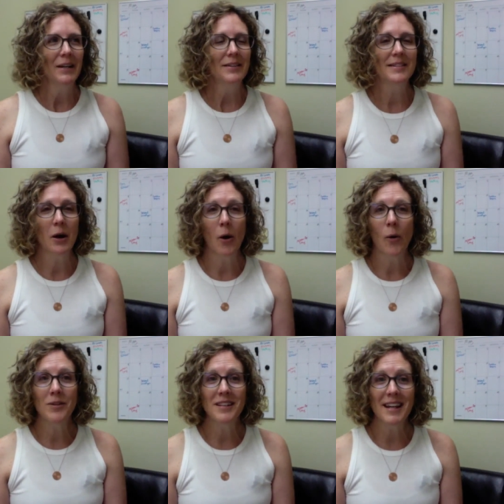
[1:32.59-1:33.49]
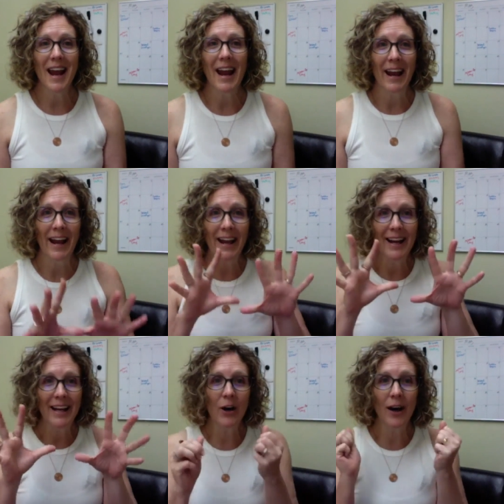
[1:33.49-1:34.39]
So, today,
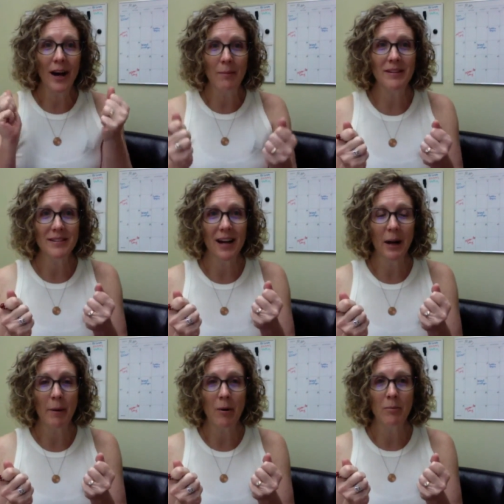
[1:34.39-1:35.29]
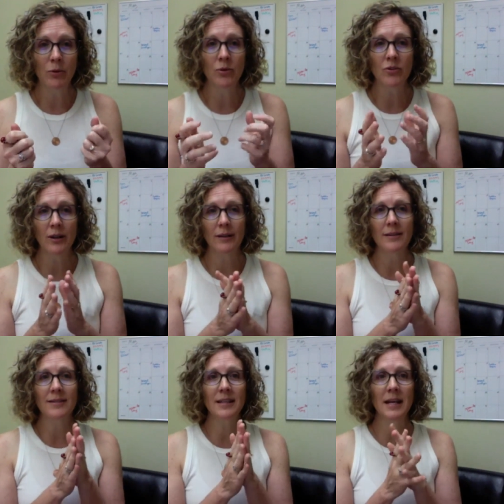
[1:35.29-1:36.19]
here I am. Let's talk about
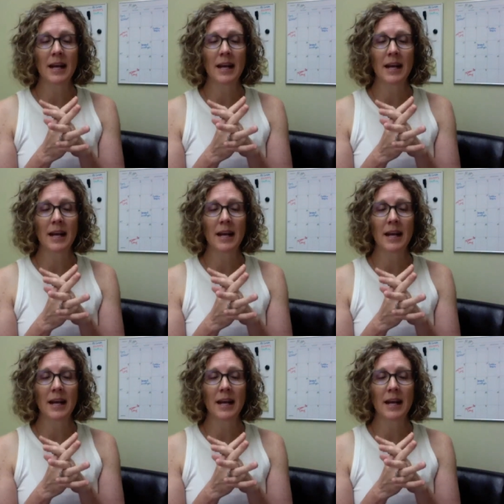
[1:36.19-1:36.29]
mudras.